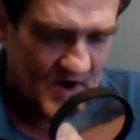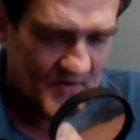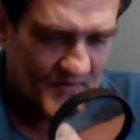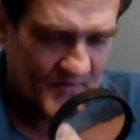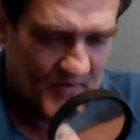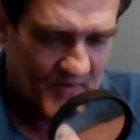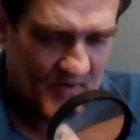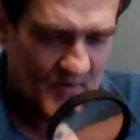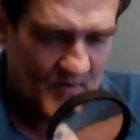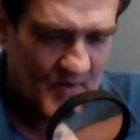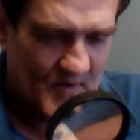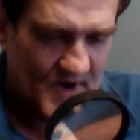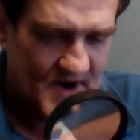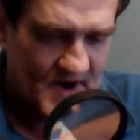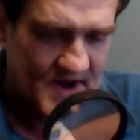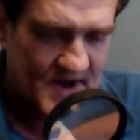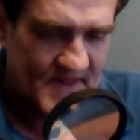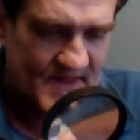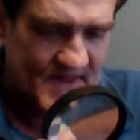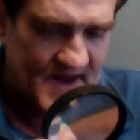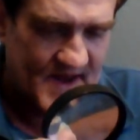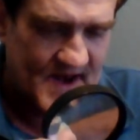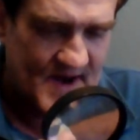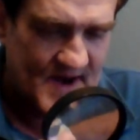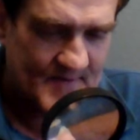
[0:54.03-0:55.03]
For one
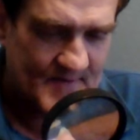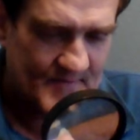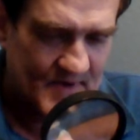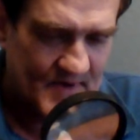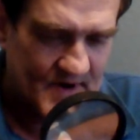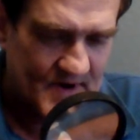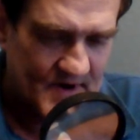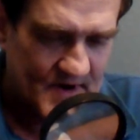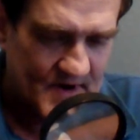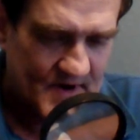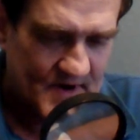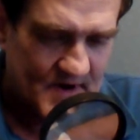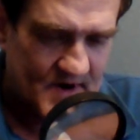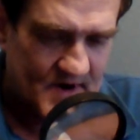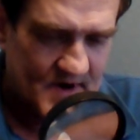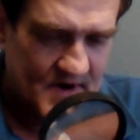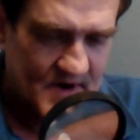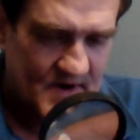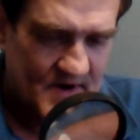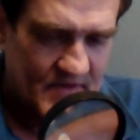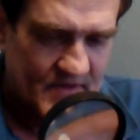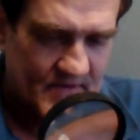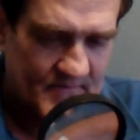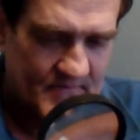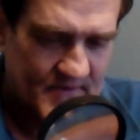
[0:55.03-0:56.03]
of them,
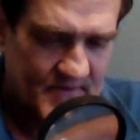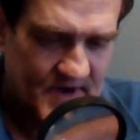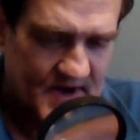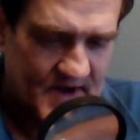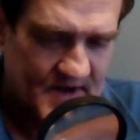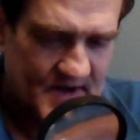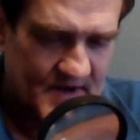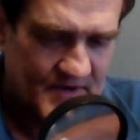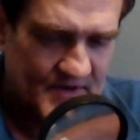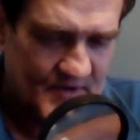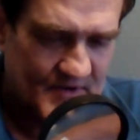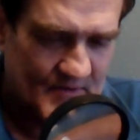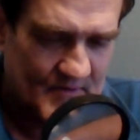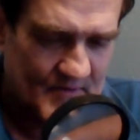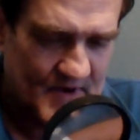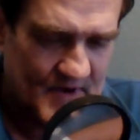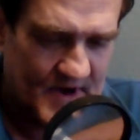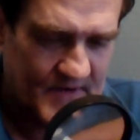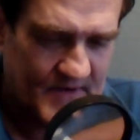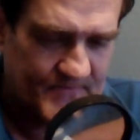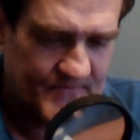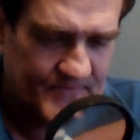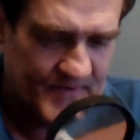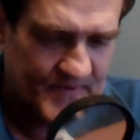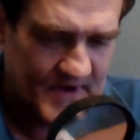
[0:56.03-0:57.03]
the man on the
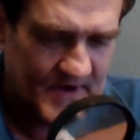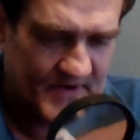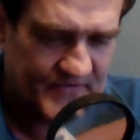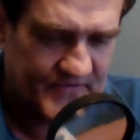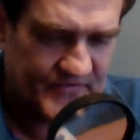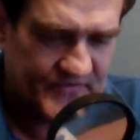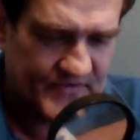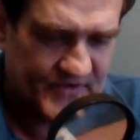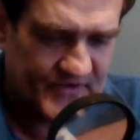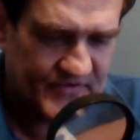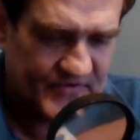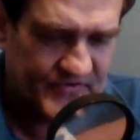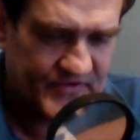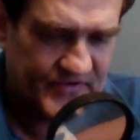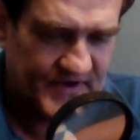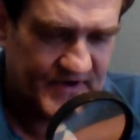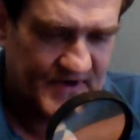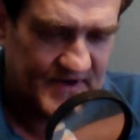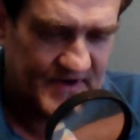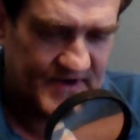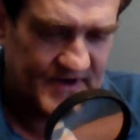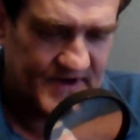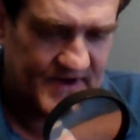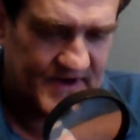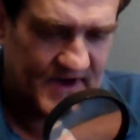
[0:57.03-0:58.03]
right fixed the
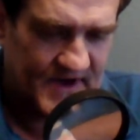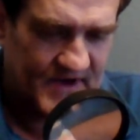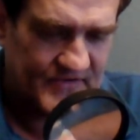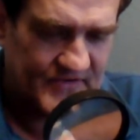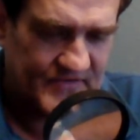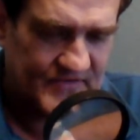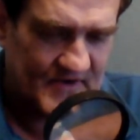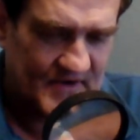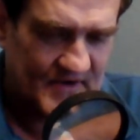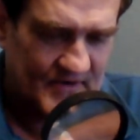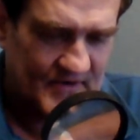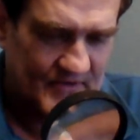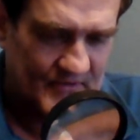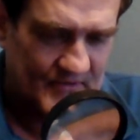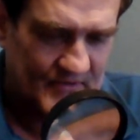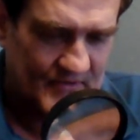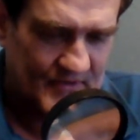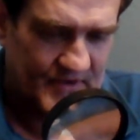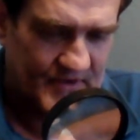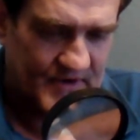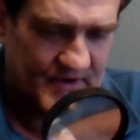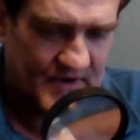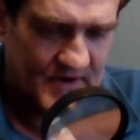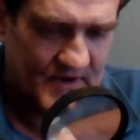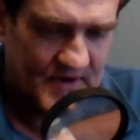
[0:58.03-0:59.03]
steely gaze on
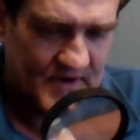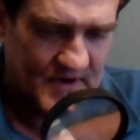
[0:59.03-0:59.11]
Luke.